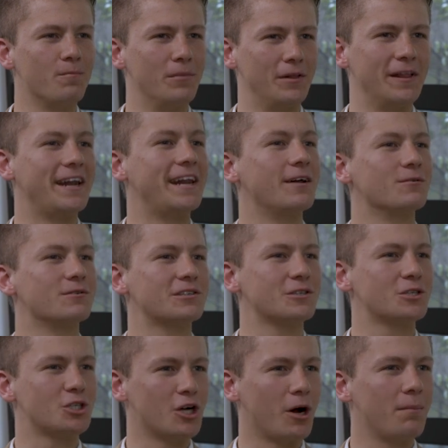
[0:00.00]

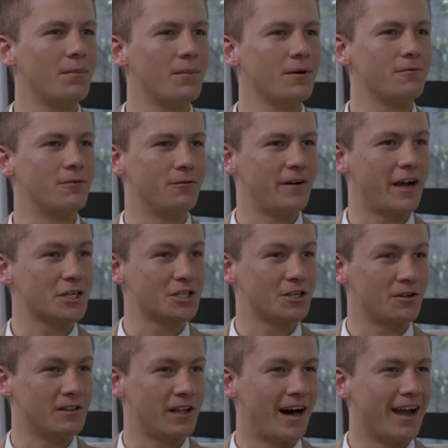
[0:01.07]
millennials shop for
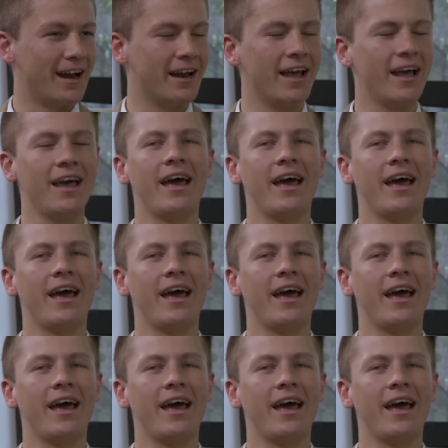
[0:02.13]
fashion online.